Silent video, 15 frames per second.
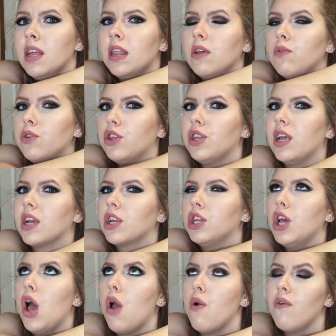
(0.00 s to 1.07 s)
there was like
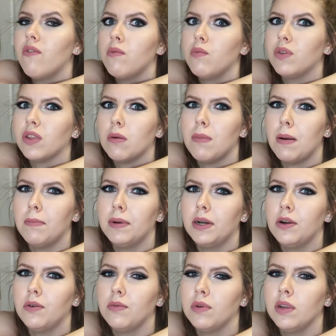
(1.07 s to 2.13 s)
2 of them was on my
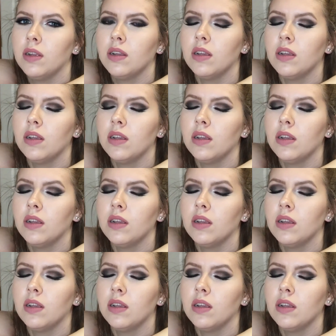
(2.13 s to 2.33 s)
bone.